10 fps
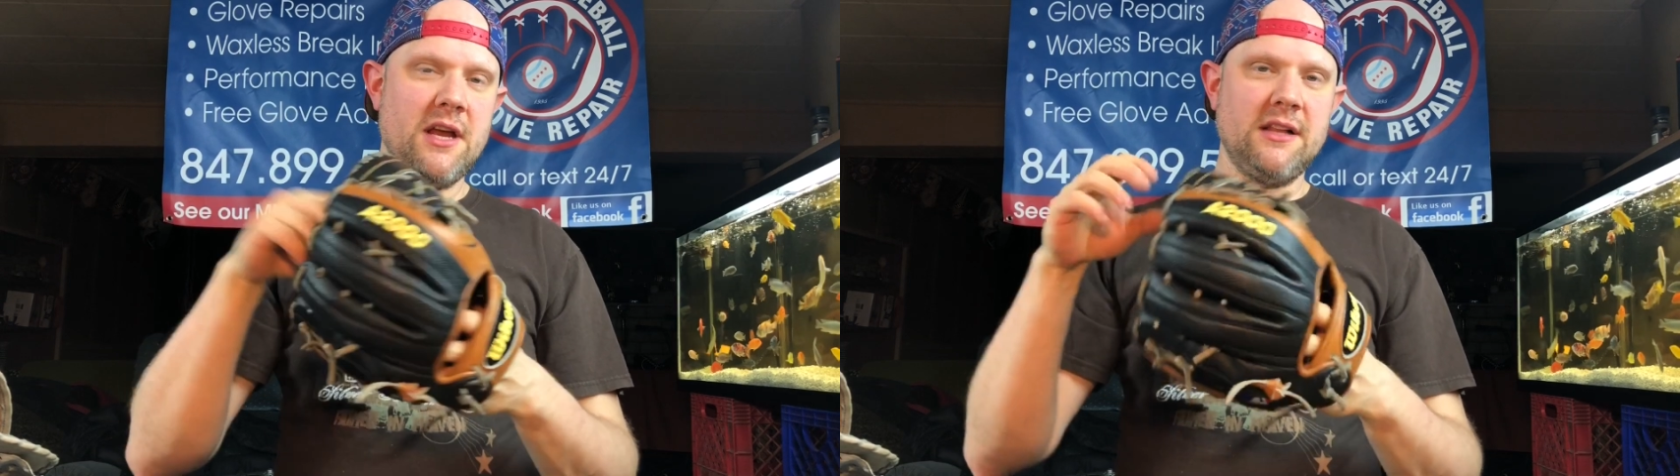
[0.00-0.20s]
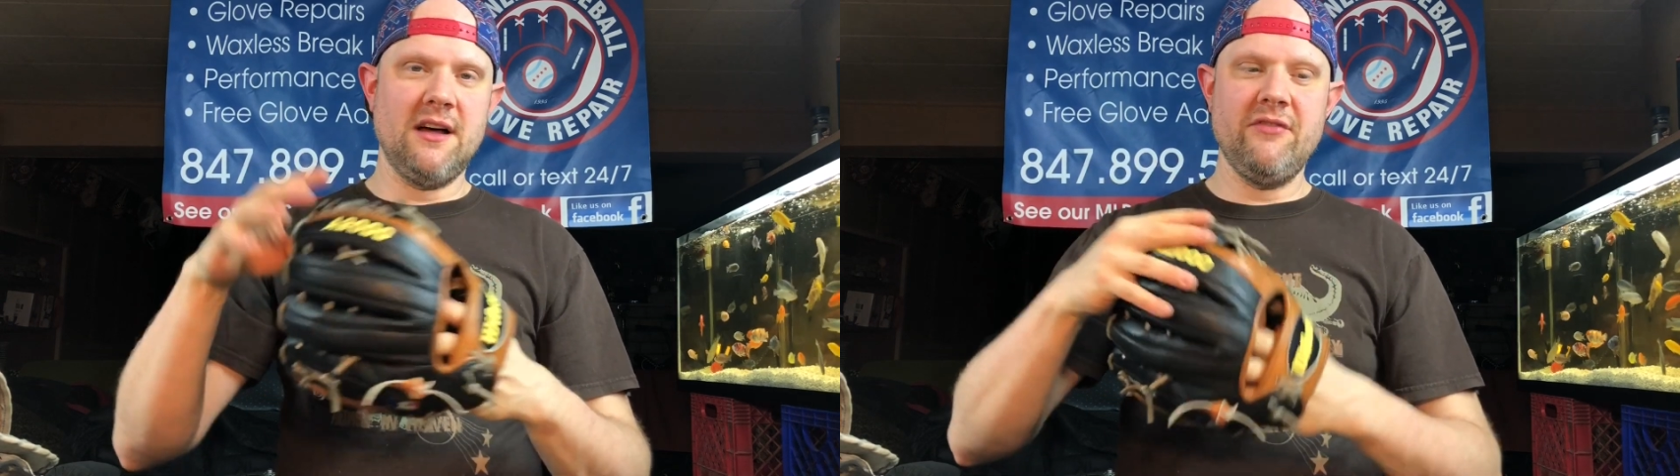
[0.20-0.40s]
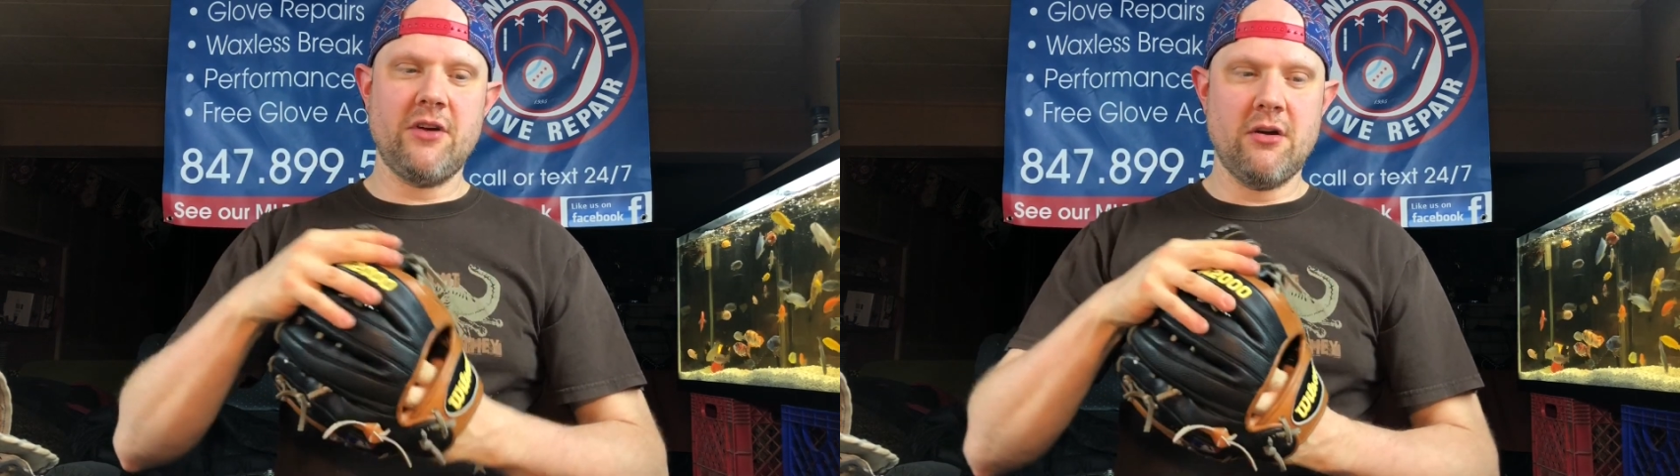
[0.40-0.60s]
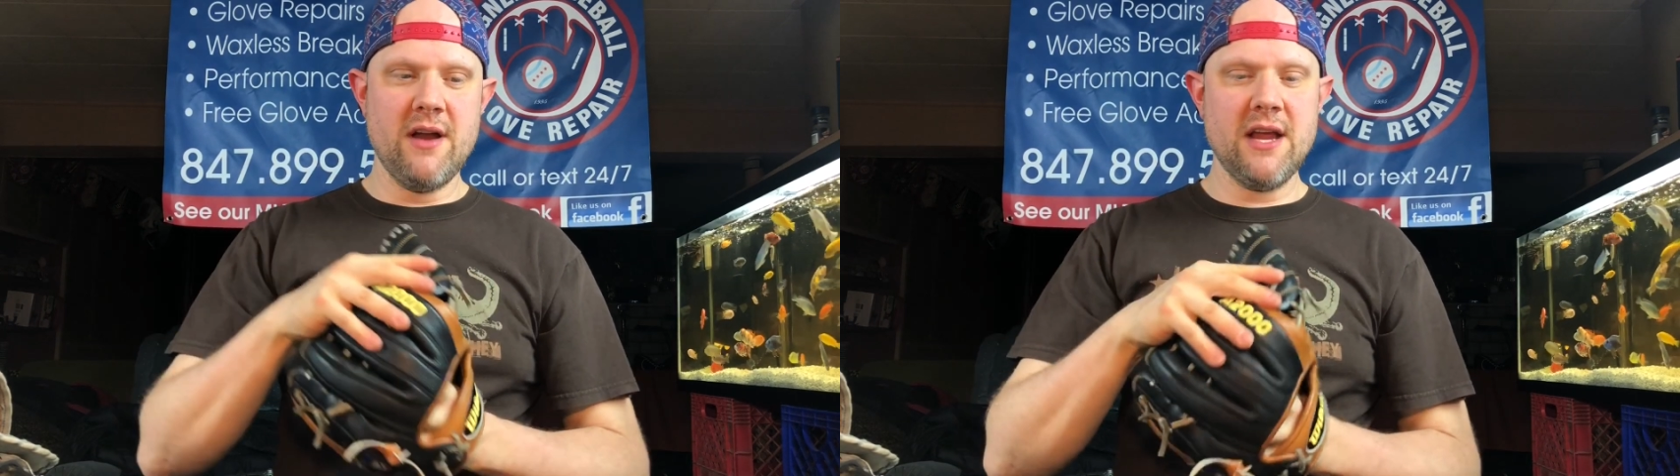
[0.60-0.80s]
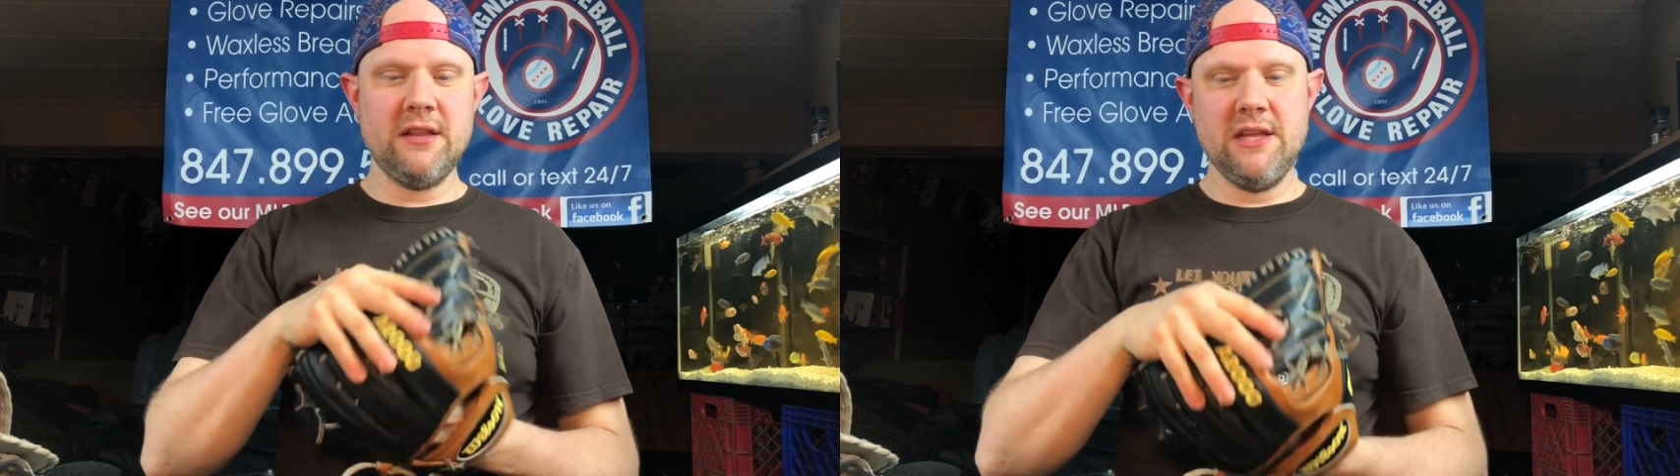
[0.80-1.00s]
glove
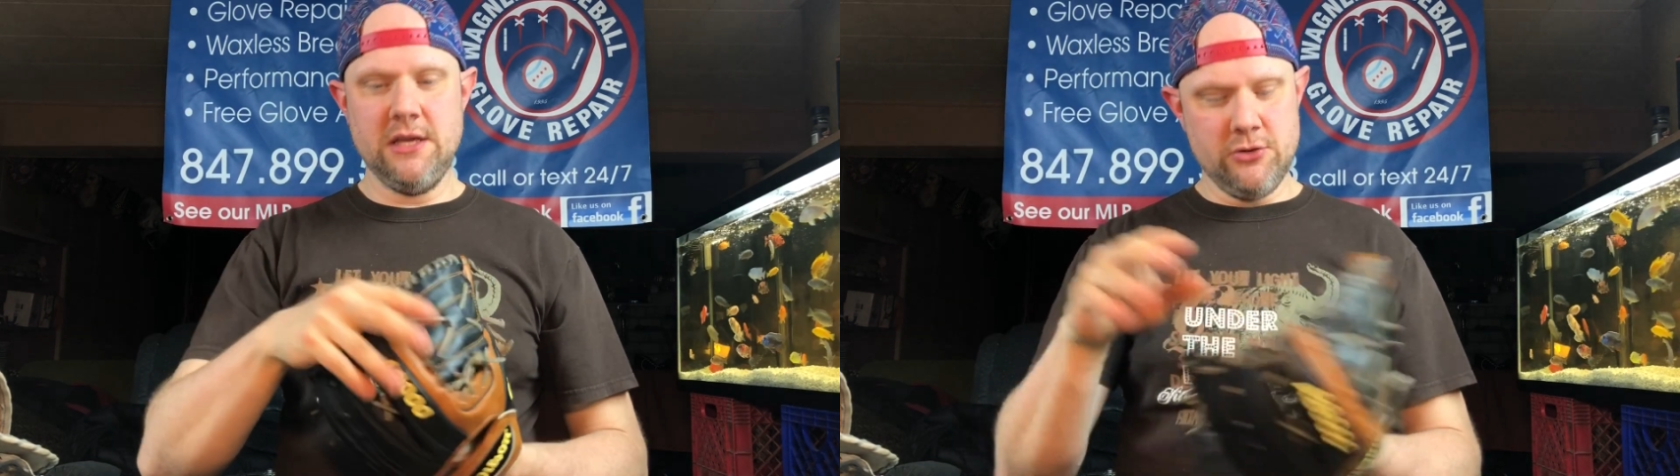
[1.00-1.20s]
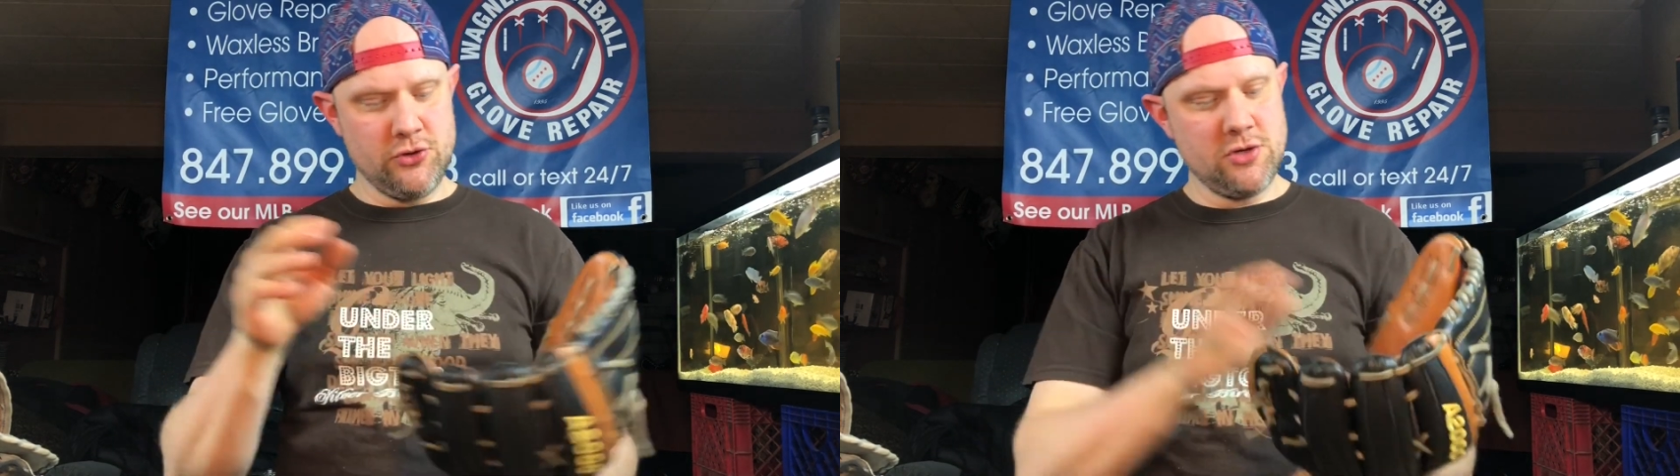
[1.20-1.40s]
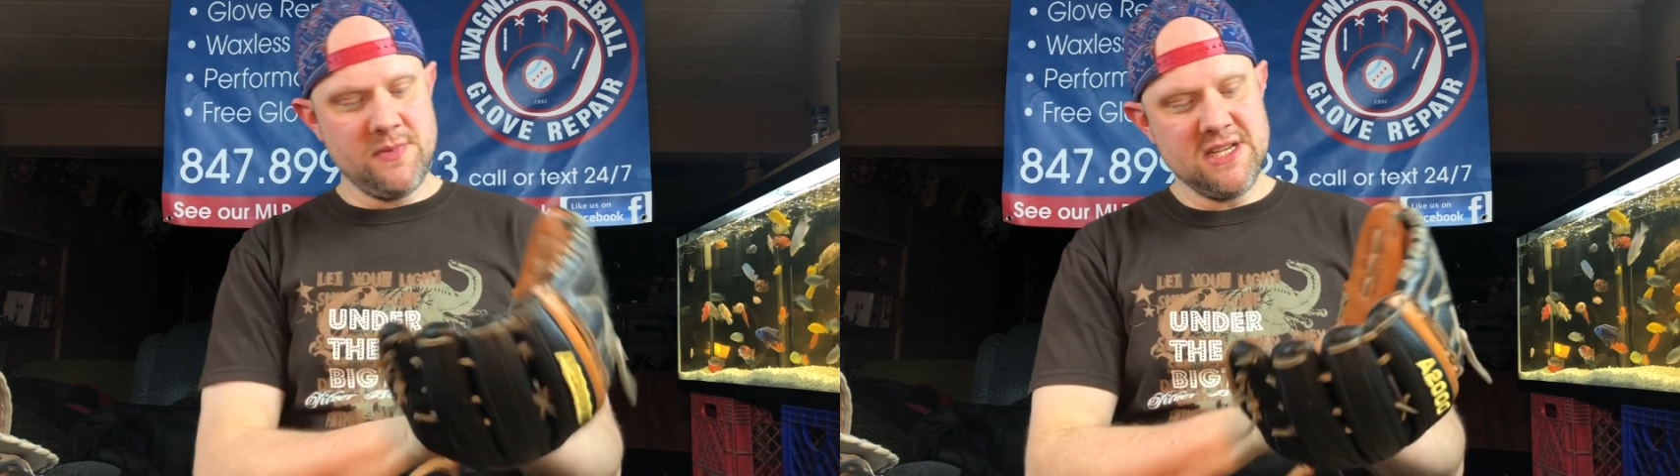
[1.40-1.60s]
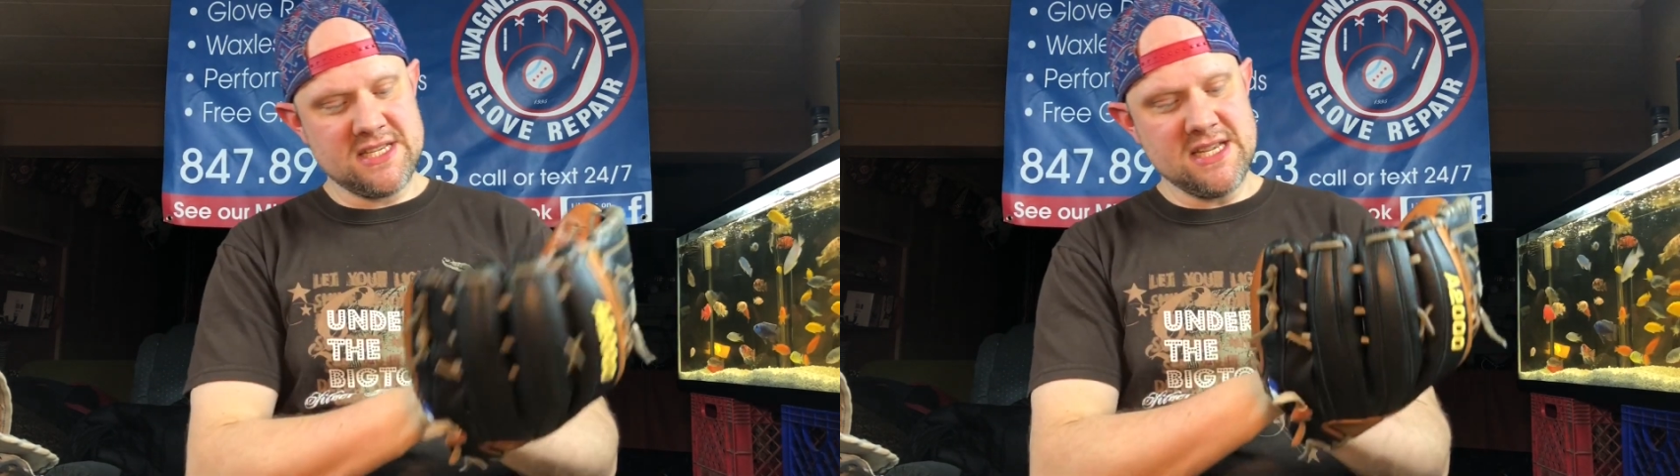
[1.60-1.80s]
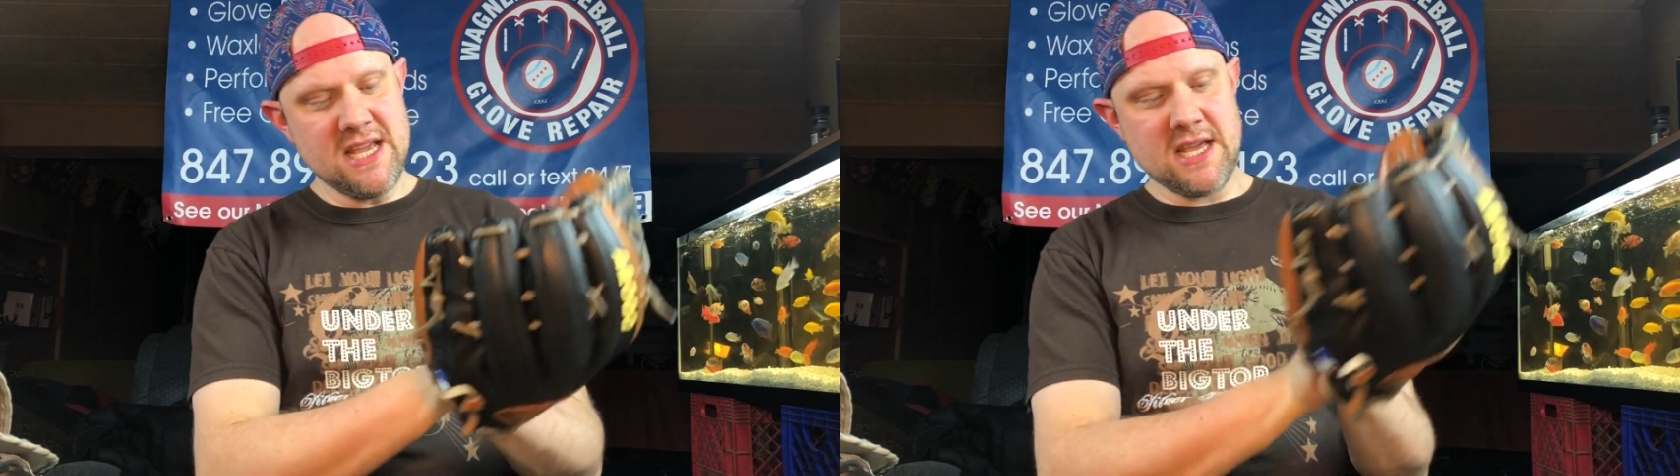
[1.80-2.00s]
correctly, you should be
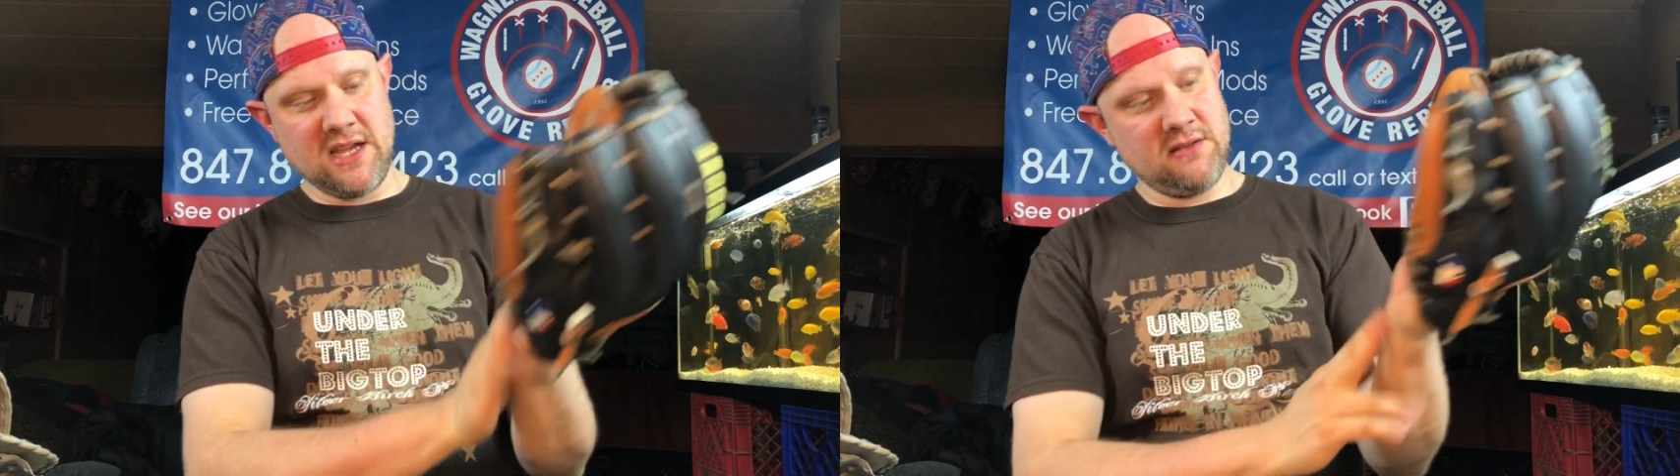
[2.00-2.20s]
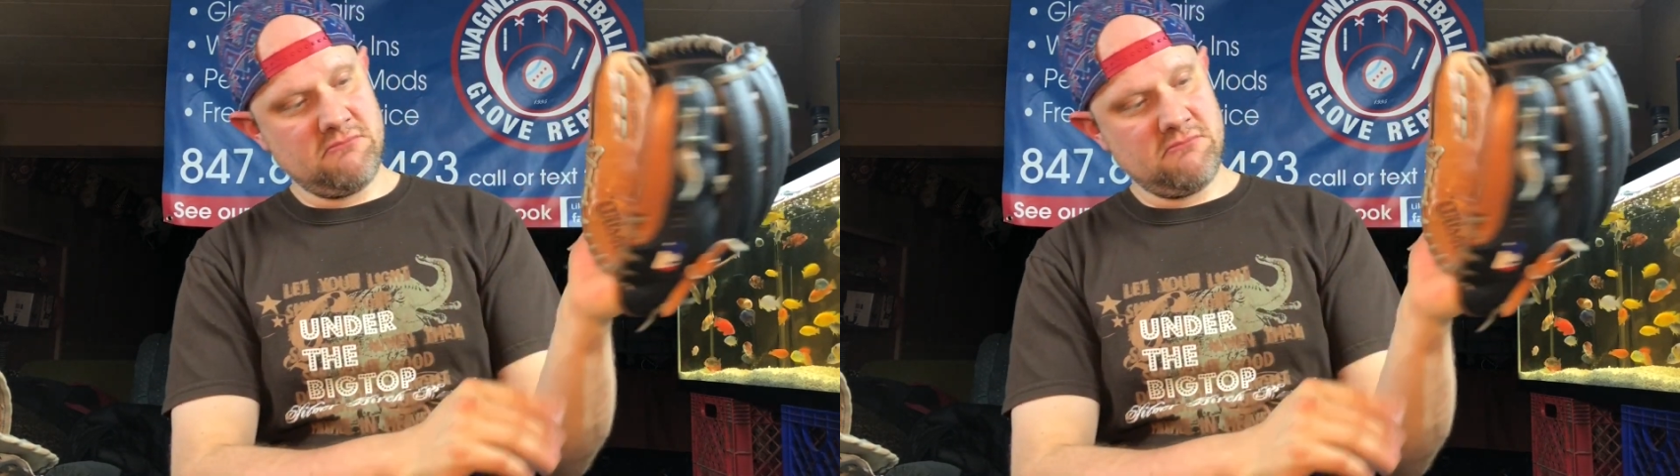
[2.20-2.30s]
seeing